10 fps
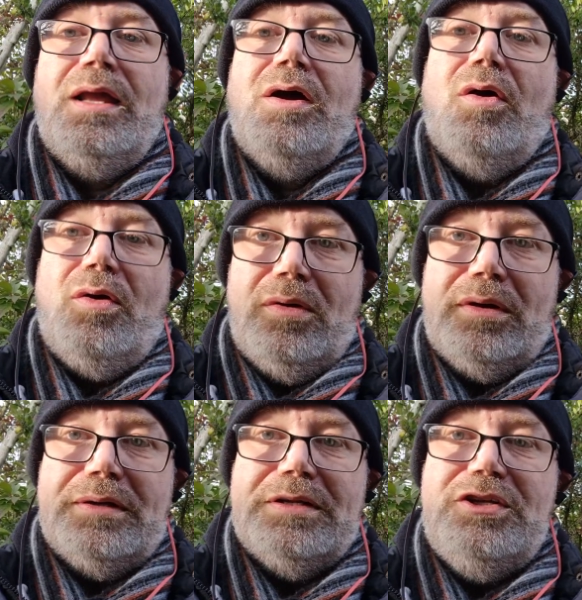
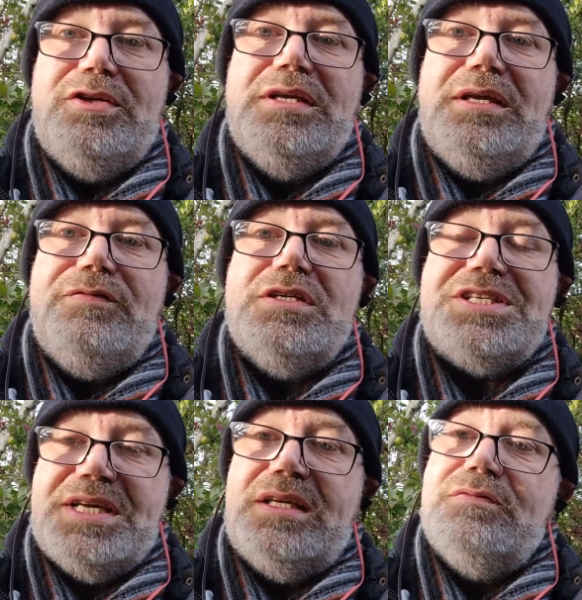Or you can give your
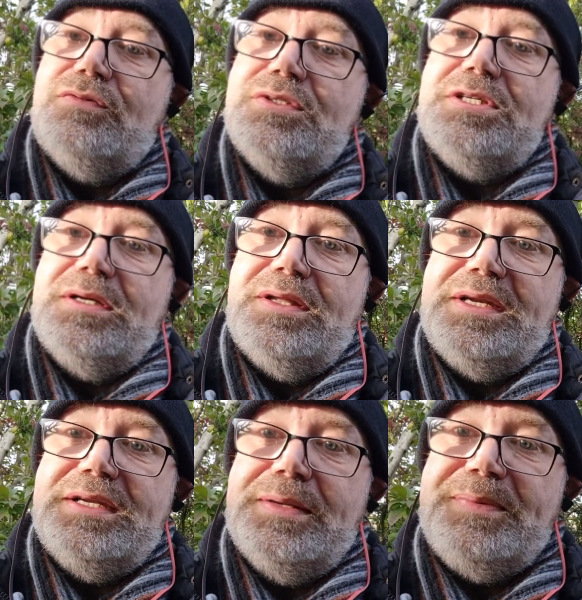second vote to another
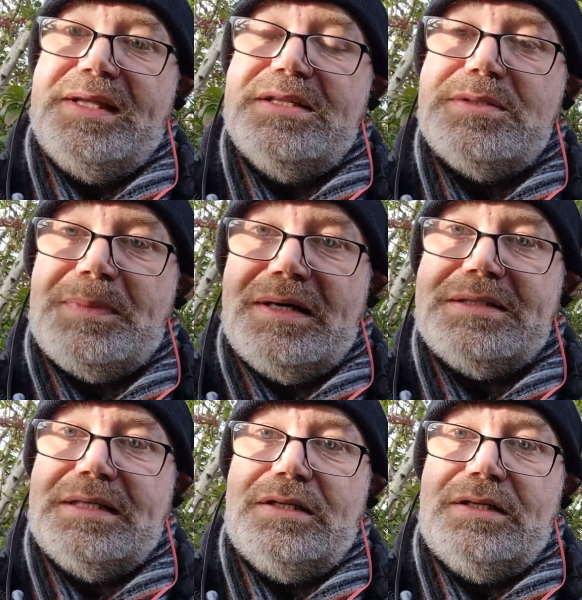independence party.